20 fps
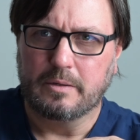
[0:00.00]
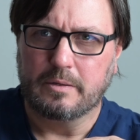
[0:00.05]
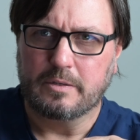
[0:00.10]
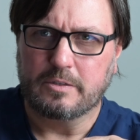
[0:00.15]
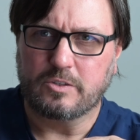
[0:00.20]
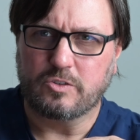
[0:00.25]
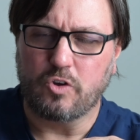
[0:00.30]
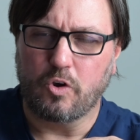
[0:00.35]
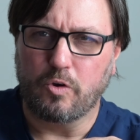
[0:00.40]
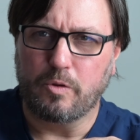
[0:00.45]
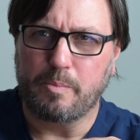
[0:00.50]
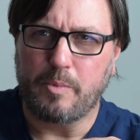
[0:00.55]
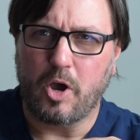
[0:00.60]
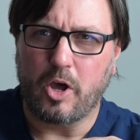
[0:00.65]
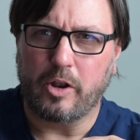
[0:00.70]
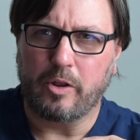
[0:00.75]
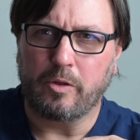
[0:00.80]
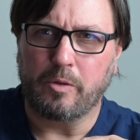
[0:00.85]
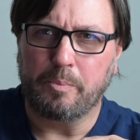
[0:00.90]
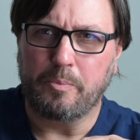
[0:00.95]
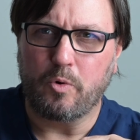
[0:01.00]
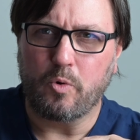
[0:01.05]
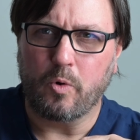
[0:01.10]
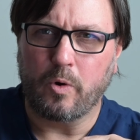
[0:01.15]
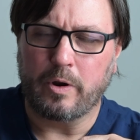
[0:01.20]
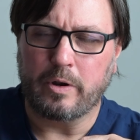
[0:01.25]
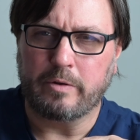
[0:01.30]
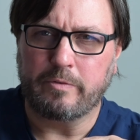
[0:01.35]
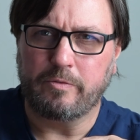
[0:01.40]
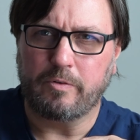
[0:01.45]
stone model
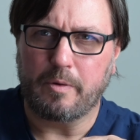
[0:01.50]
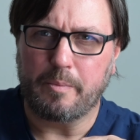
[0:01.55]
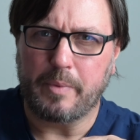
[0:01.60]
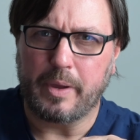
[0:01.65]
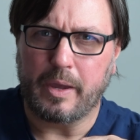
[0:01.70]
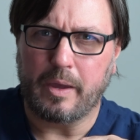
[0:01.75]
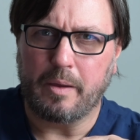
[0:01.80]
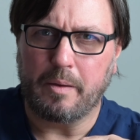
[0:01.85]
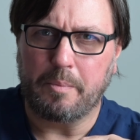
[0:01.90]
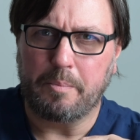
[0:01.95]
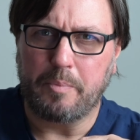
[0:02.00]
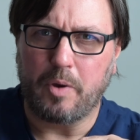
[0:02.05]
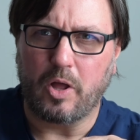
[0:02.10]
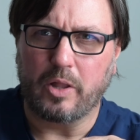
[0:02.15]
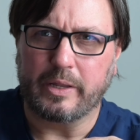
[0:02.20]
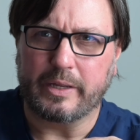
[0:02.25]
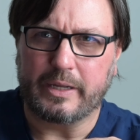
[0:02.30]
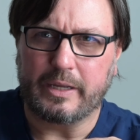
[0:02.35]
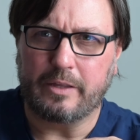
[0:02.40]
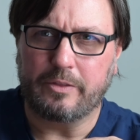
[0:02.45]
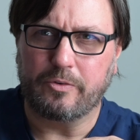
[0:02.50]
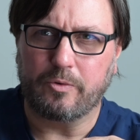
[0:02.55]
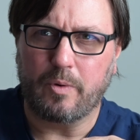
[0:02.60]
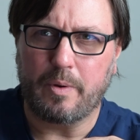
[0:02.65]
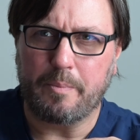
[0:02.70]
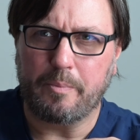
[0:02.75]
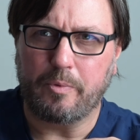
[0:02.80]
poured from a polyether